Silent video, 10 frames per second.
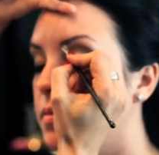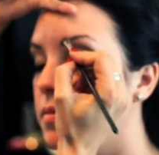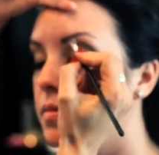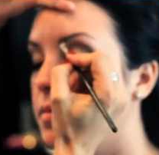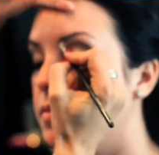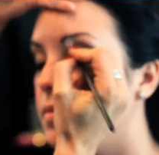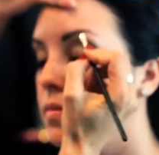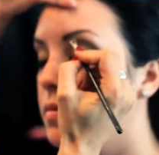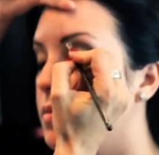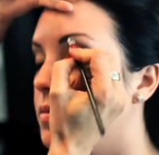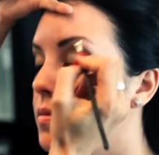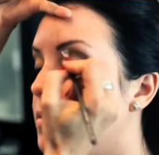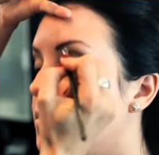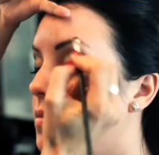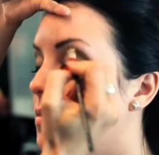And then you just wanna
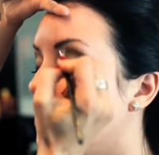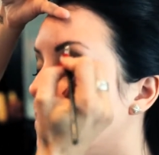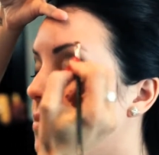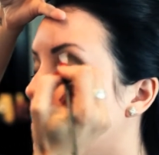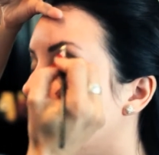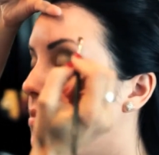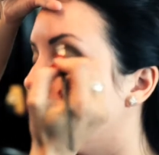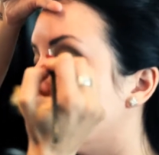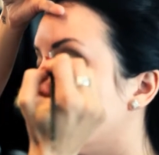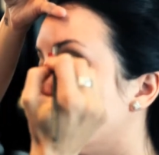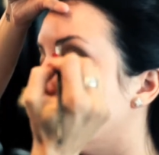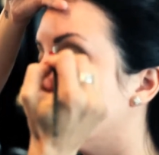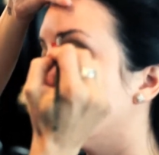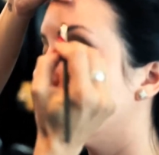fill in just as needed.